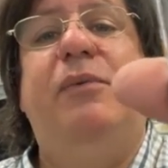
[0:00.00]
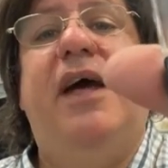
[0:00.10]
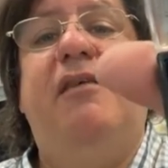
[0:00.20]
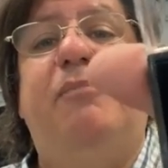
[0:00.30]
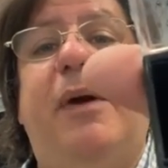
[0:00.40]
We
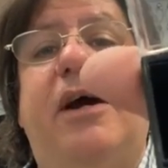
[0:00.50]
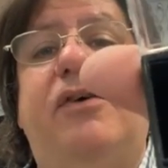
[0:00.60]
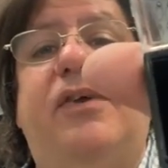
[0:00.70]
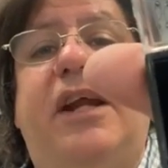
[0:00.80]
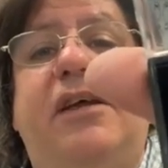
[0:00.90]
have pair
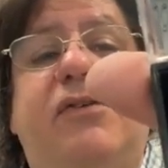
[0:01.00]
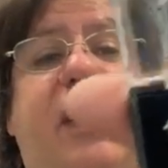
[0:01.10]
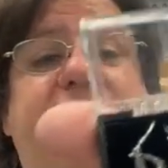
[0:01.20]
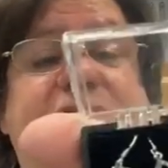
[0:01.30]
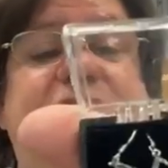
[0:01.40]
settings.
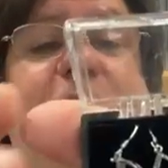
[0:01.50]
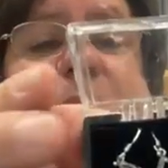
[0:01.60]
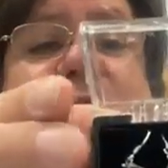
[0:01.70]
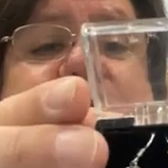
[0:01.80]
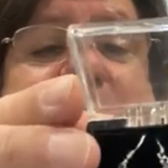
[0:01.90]
This is the
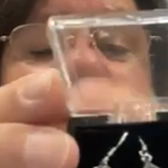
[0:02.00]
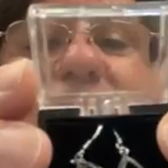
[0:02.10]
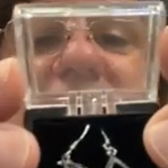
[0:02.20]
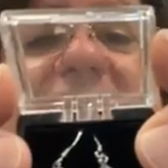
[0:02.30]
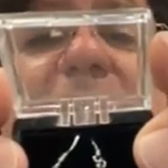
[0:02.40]
biggest pair
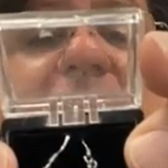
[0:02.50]
setting that